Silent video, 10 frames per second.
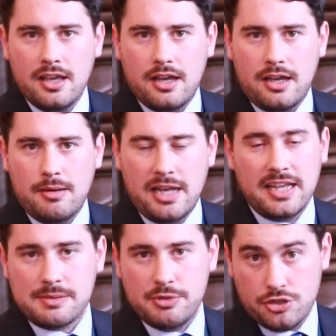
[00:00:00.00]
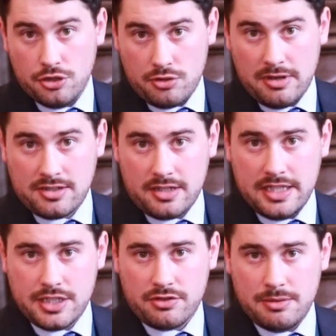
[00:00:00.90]
And that's been true throughout our
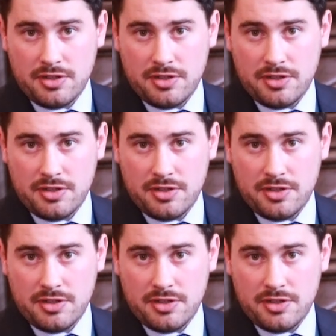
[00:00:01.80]
history,